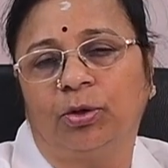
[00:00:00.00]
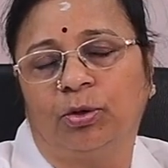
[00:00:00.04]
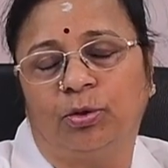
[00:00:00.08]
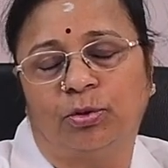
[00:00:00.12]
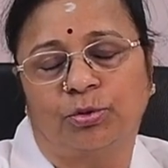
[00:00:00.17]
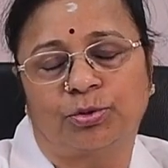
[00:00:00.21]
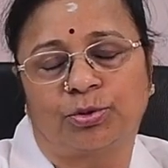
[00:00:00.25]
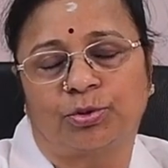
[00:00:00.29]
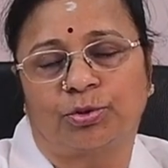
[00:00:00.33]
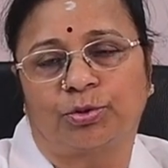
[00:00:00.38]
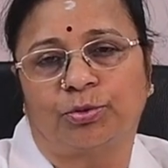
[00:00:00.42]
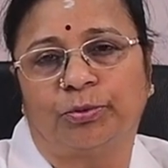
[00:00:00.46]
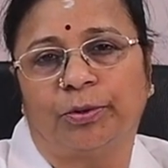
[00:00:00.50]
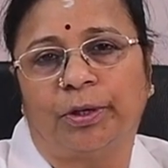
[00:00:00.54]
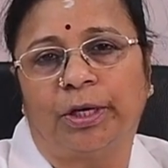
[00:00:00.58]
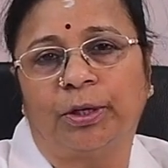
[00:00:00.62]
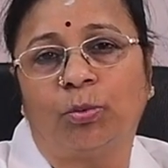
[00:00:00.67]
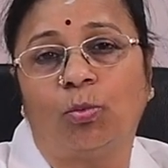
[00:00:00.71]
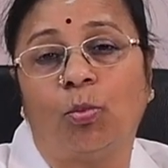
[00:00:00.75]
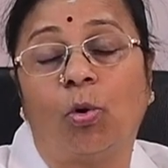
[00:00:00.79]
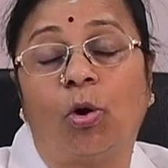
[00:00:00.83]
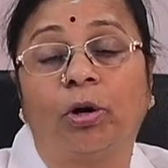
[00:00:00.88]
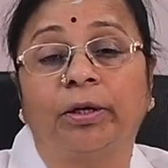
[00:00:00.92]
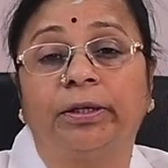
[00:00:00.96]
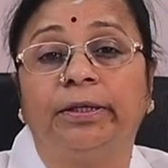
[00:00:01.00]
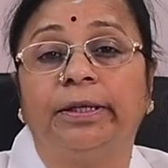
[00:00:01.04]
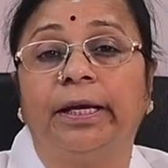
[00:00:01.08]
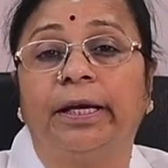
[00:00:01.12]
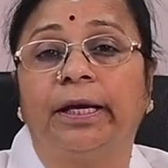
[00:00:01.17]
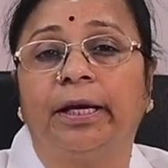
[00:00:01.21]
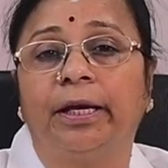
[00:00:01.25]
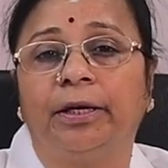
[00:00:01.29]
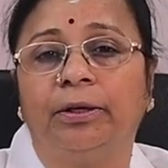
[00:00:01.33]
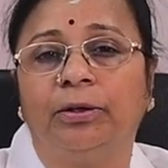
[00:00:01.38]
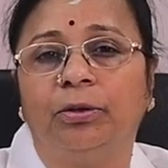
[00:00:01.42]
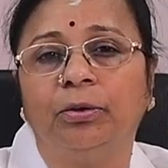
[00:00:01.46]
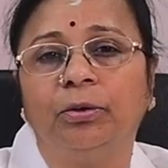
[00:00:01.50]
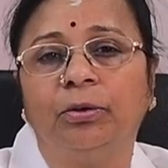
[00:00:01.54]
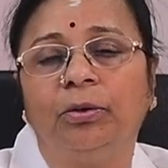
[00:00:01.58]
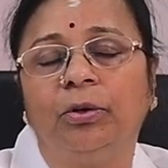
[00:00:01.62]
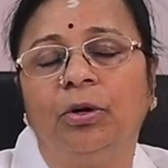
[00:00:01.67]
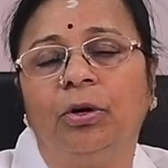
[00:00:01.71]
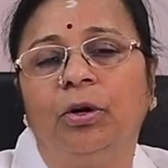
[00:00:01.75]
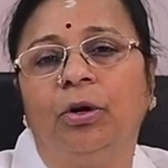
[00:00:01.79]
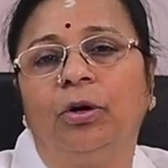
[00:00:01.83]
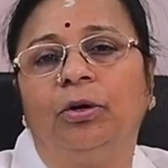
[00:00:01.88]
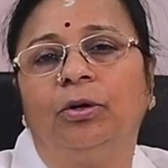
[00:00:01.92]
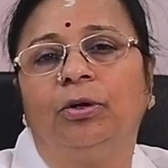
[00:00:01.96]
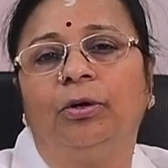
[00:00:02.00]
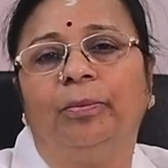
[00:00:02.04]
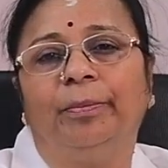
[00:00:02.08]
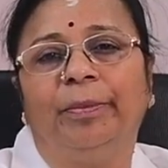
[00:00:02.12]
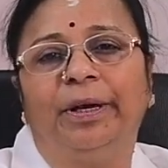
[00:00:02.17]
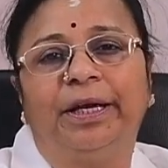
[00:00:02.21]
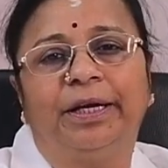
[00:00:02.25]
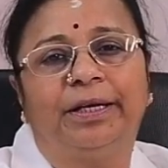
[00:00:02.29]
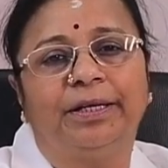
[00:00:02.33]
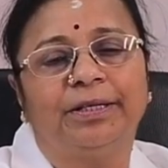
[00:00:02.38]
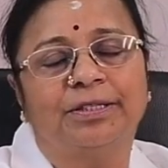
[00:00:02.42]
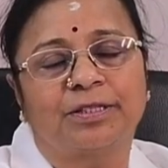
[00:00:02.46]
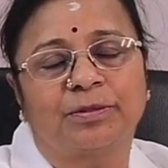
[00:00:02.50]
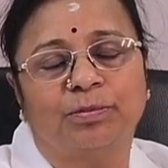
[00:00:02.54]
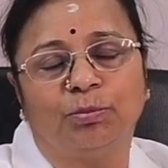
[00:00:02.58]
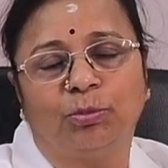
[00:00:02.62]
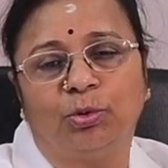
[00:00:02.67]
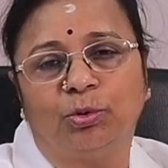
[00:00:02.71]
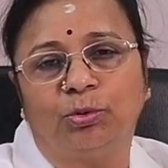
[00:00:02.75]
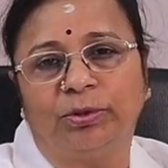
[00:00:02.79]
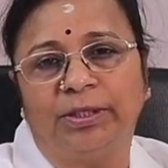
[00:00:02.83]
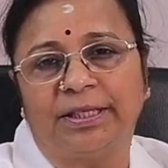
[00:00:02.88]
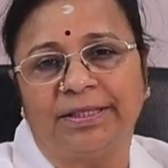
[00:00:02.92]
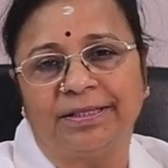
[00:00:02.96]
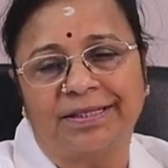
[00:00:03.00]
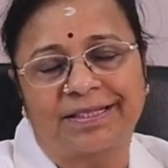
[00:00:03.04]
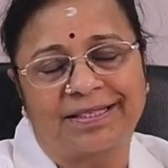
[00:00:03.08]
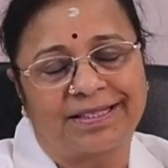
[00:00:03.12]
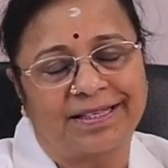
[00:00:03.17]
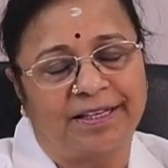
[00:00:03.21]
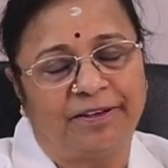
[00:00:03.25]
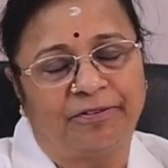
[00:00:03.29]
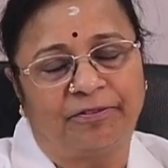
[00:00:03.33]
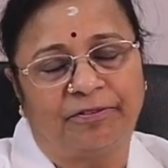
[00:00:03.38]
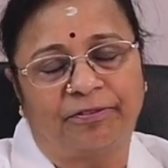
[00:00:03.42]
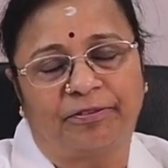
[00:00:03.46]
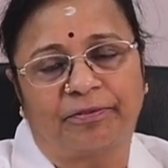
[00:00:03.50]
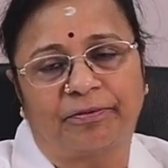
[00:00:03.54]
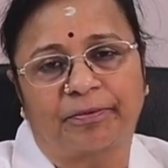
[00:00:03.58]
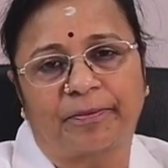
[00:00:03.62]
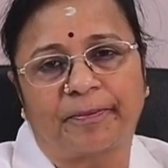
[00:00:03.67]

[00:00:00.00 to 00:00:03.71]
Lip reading: goes through and what they can do to make it smooth and safe.